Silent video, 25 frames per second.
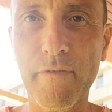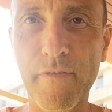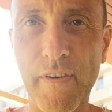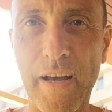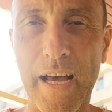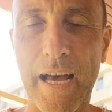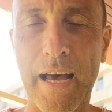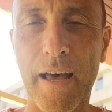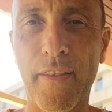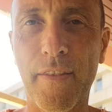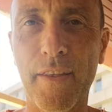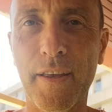
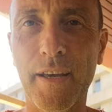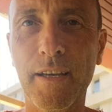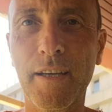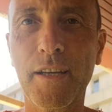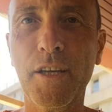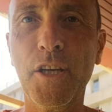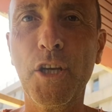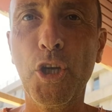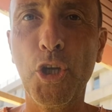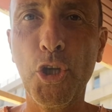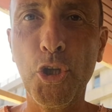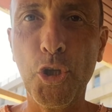Father,
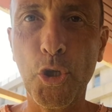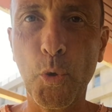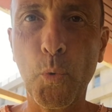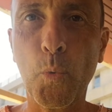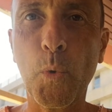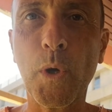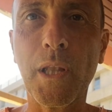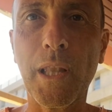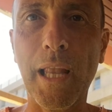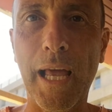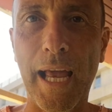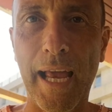you
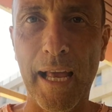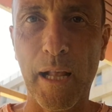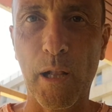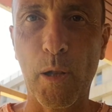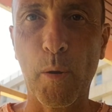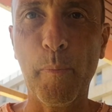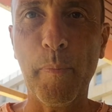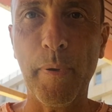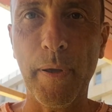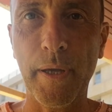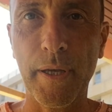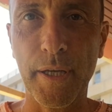will
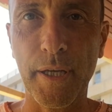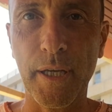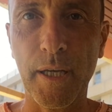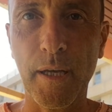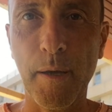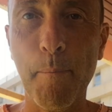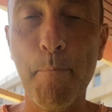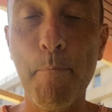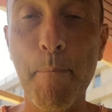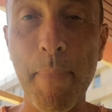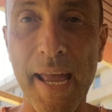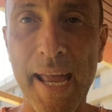help her
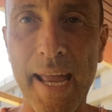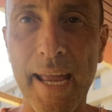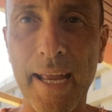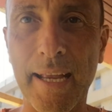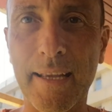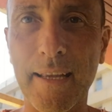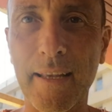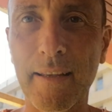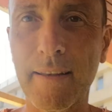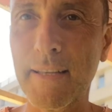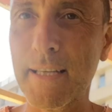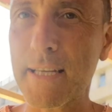
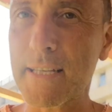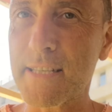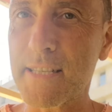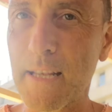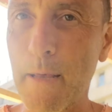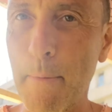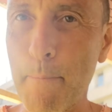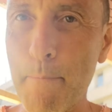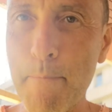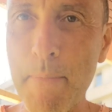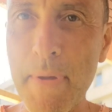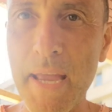make this
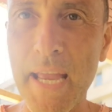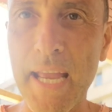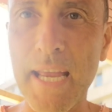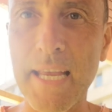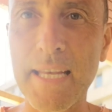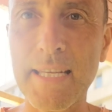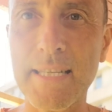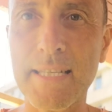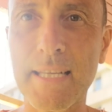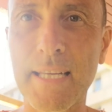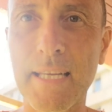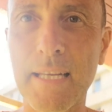
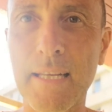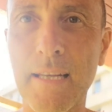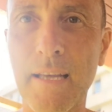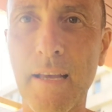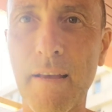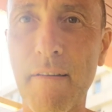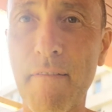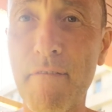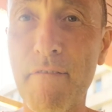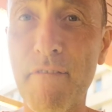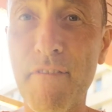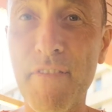amazing
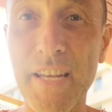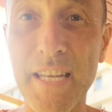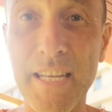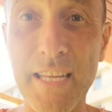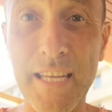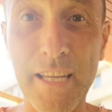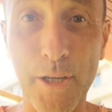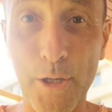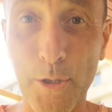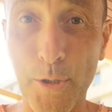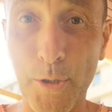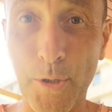
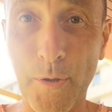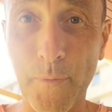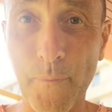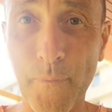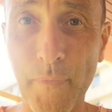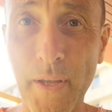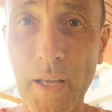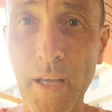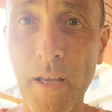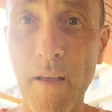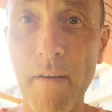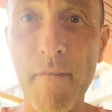video,
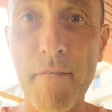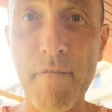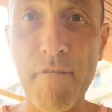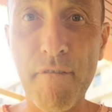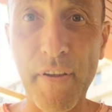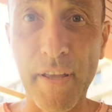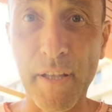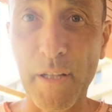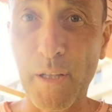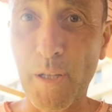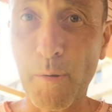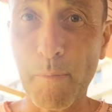
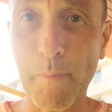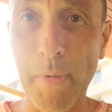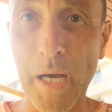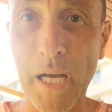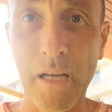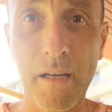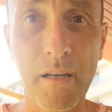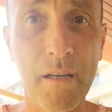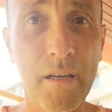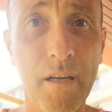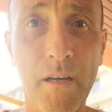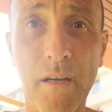film,
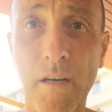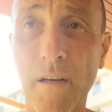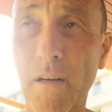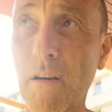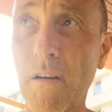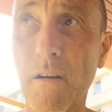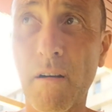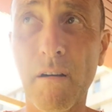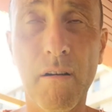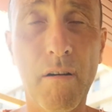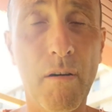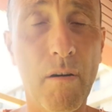
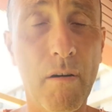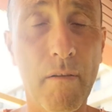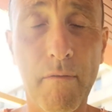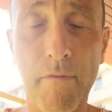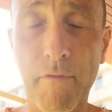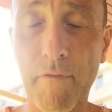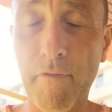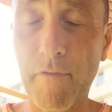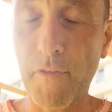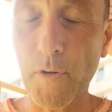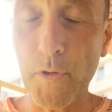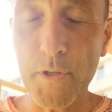
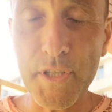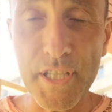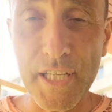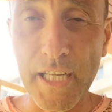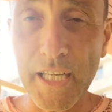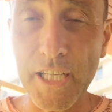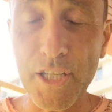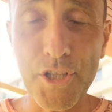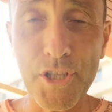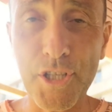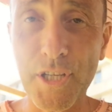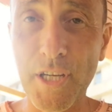
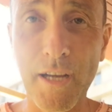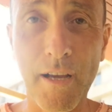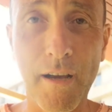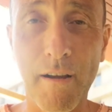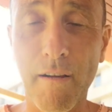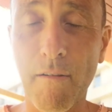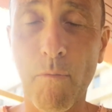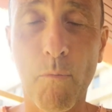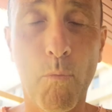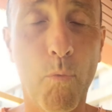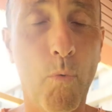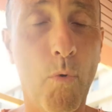footage,
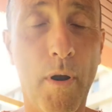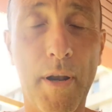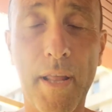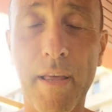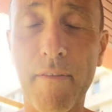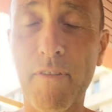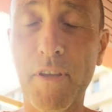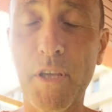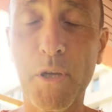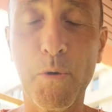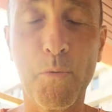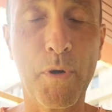
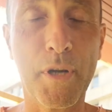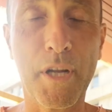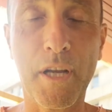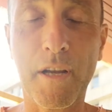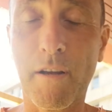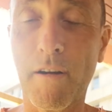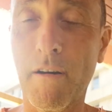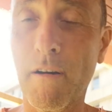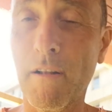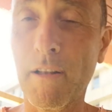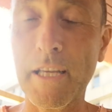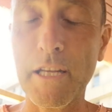whatever you want to
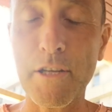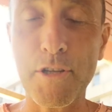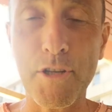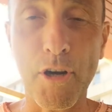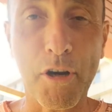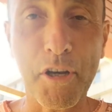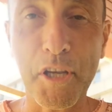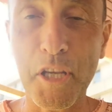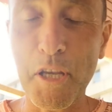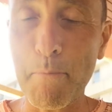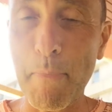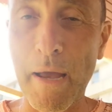call it,
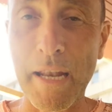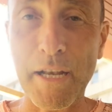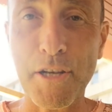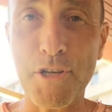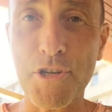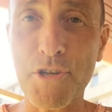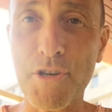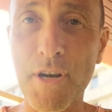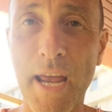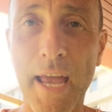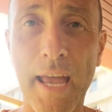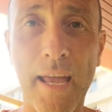
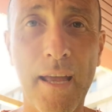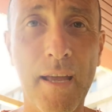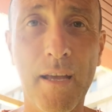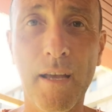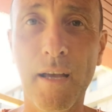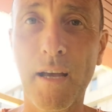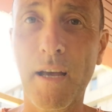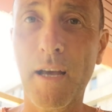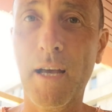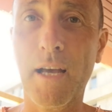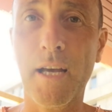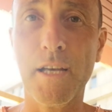documentary,
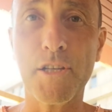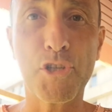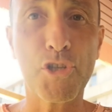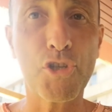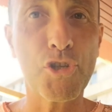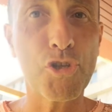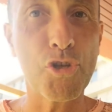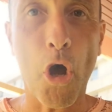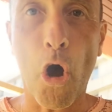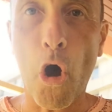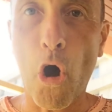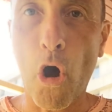uh,
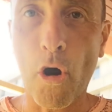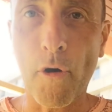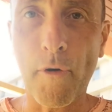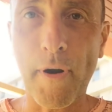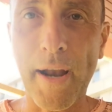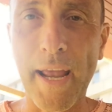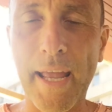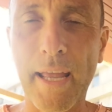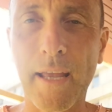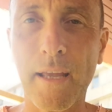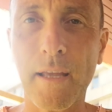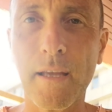
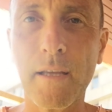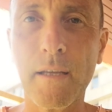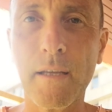story,